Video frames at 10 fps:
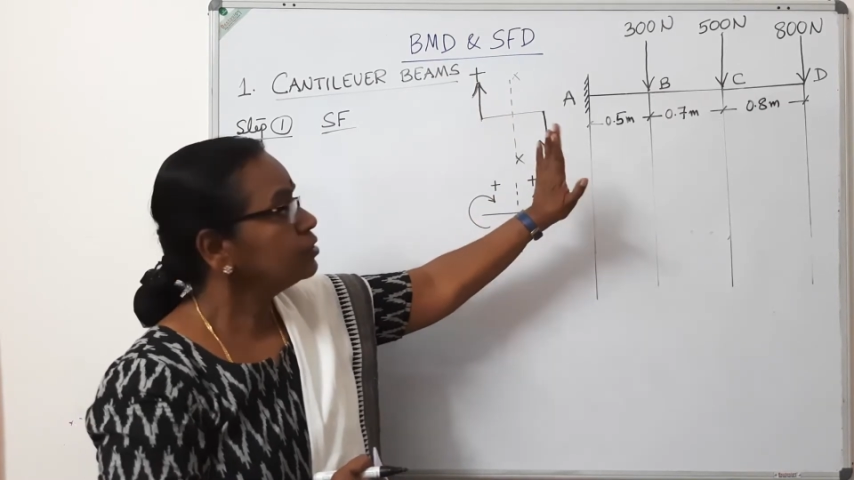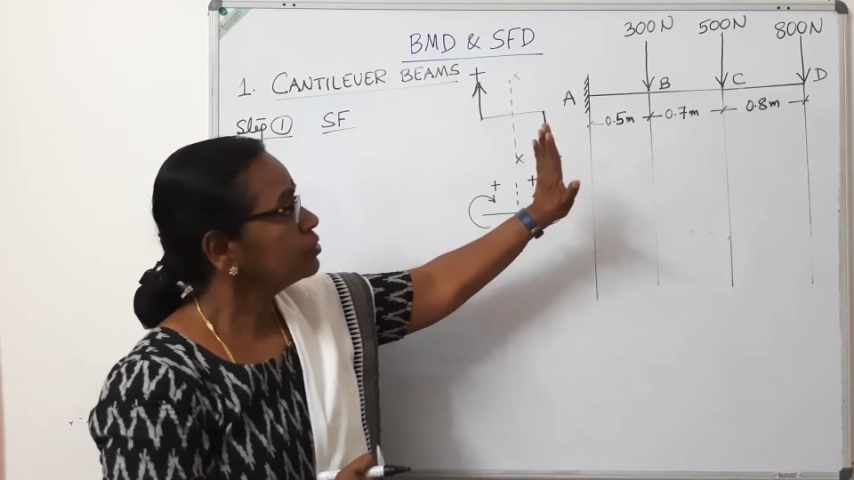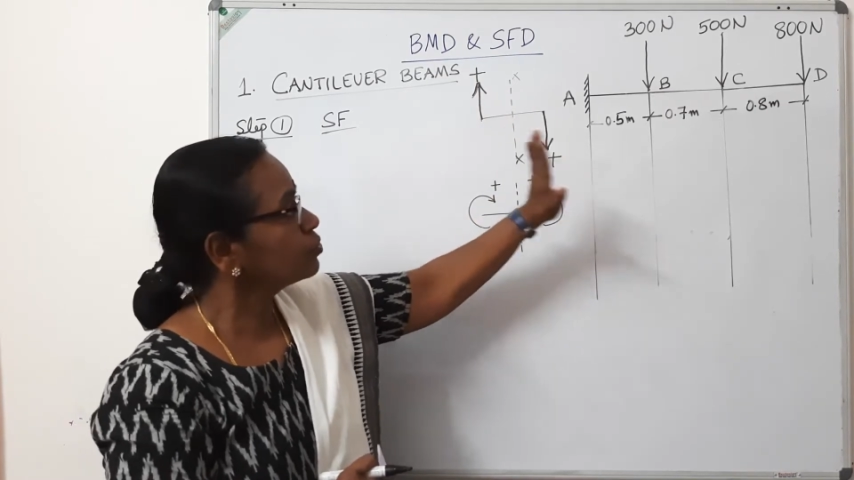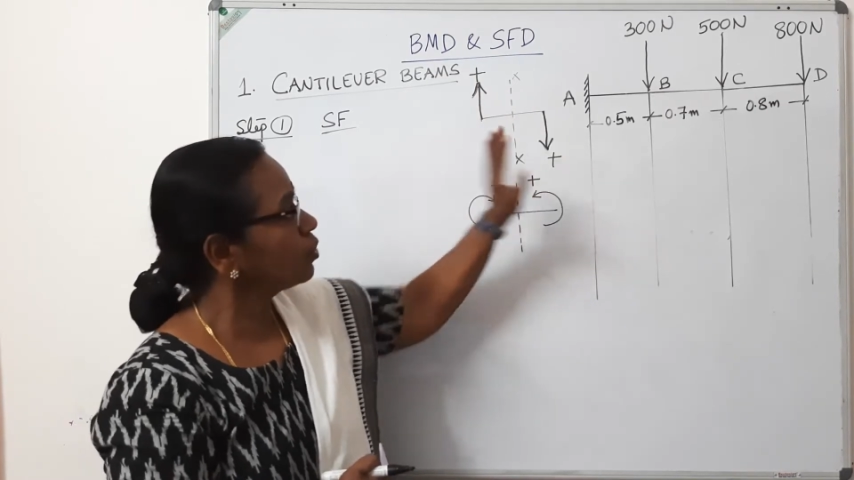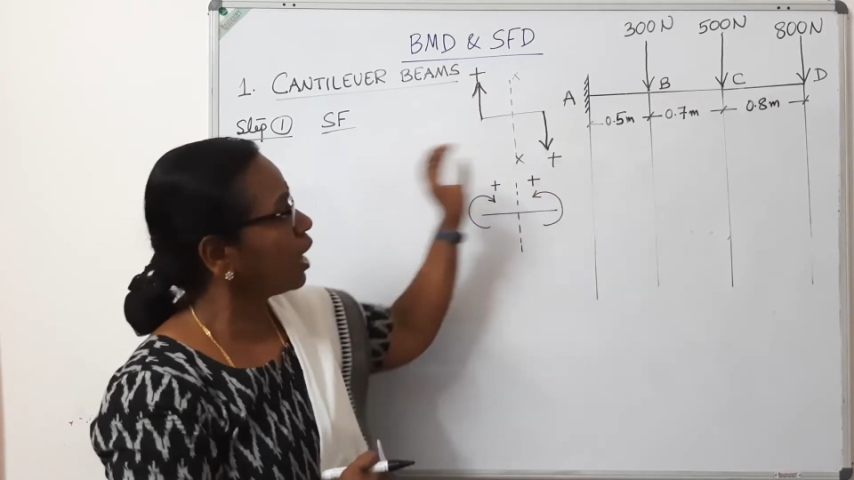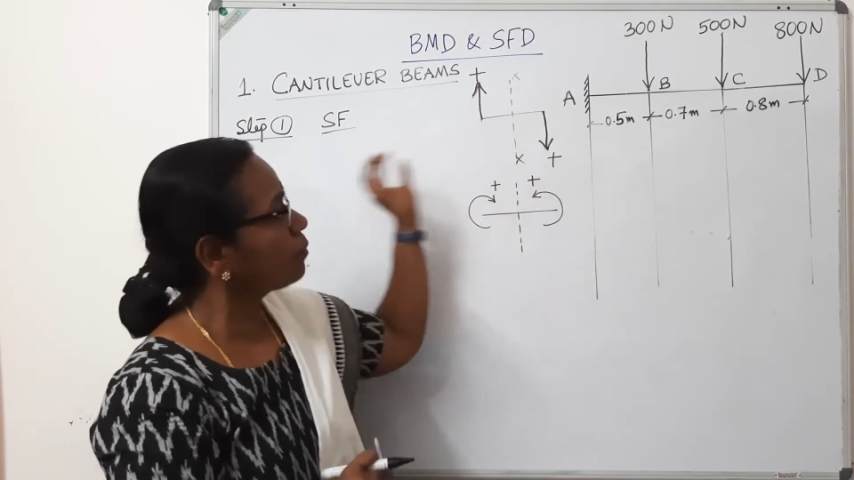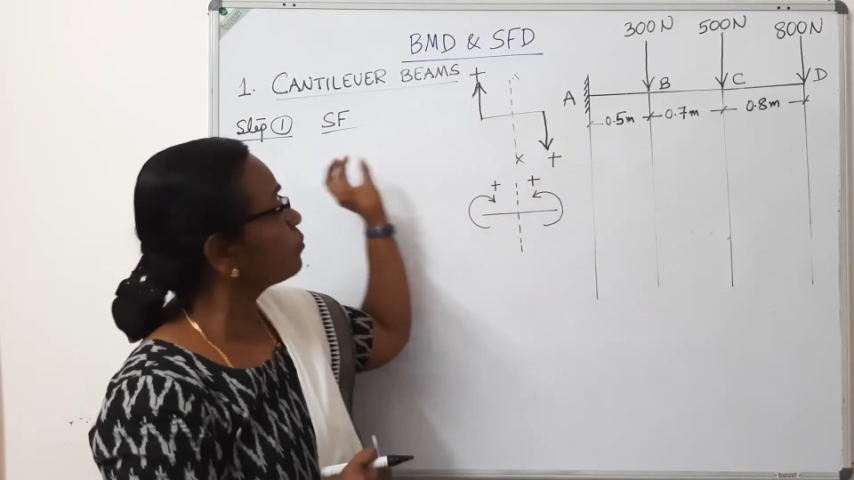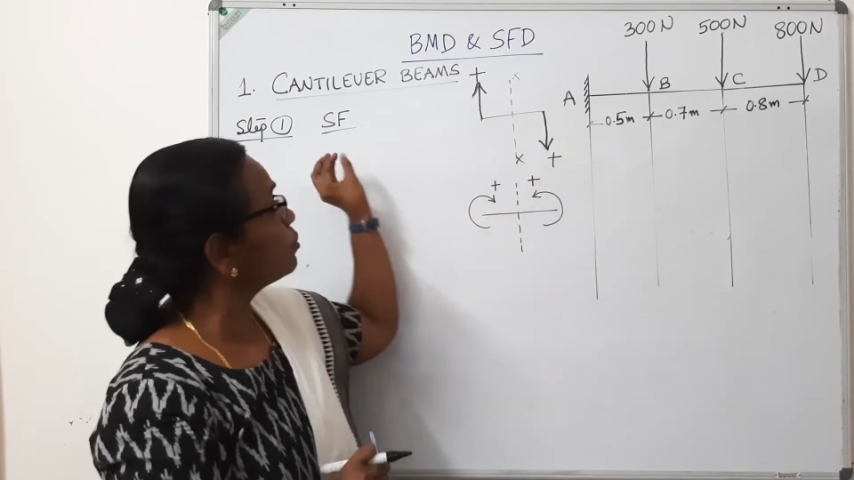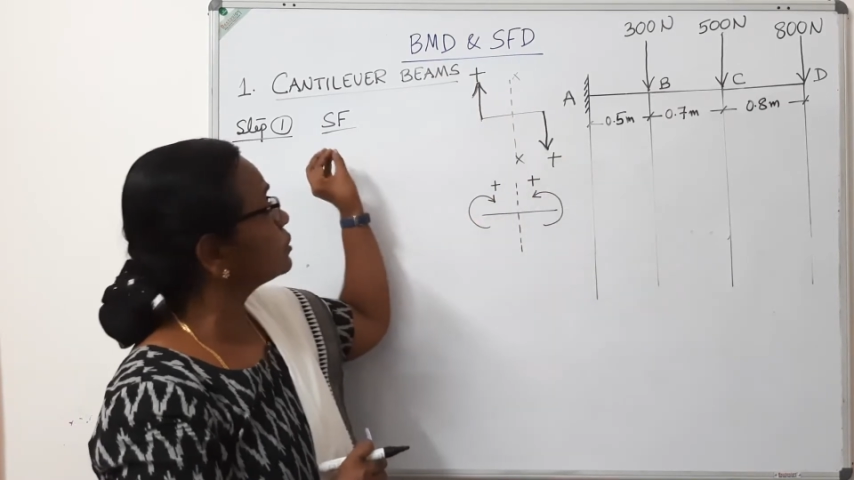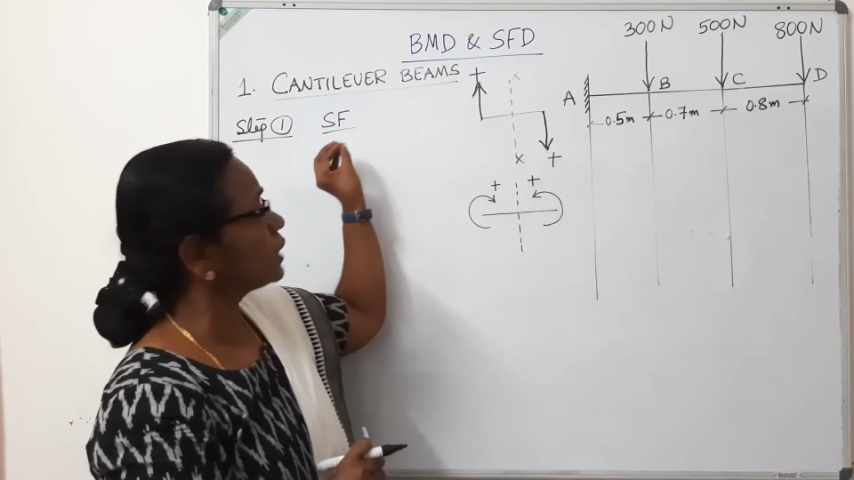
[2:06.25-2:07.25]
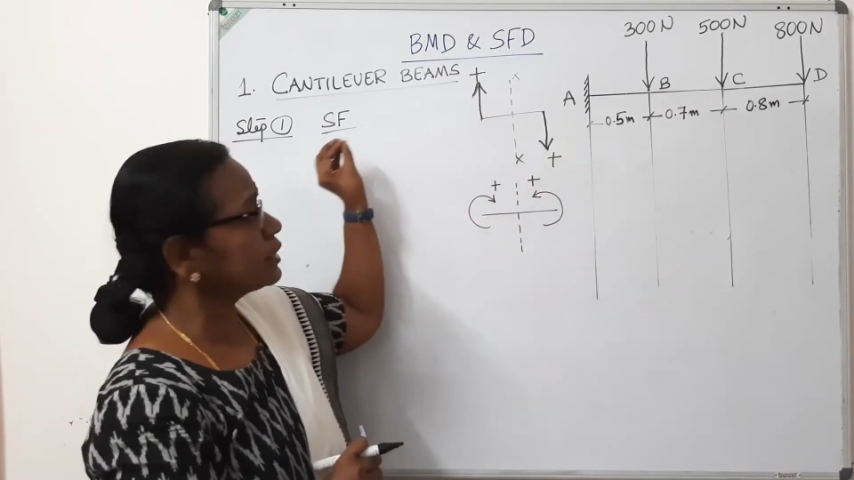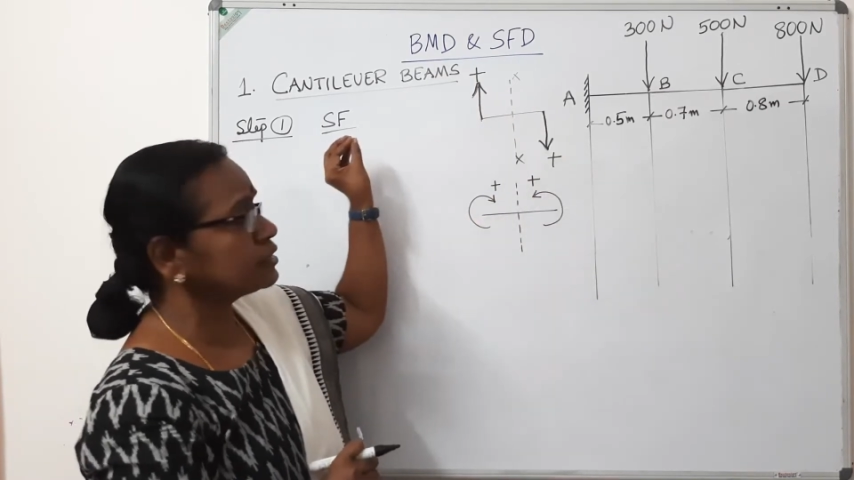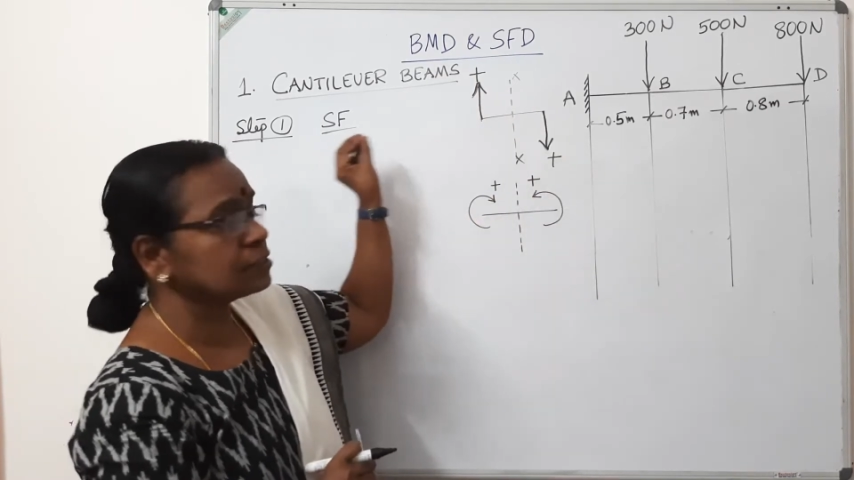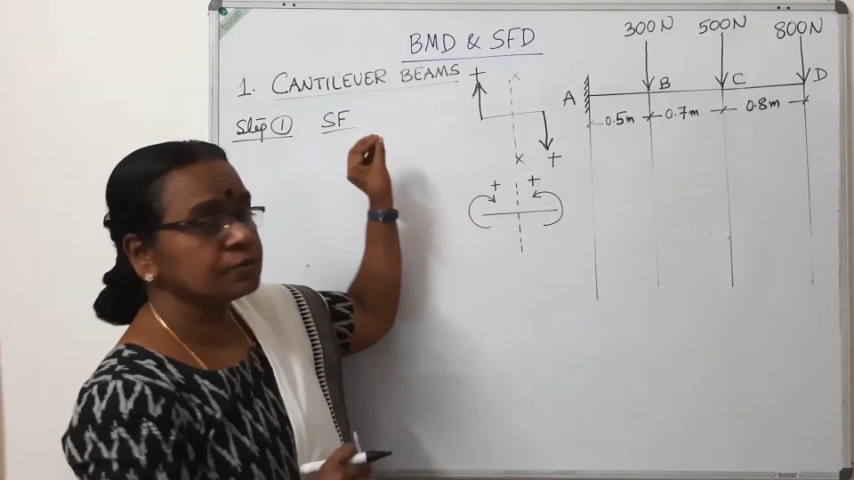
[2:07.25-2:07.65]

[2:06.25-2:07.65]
So I am going to write it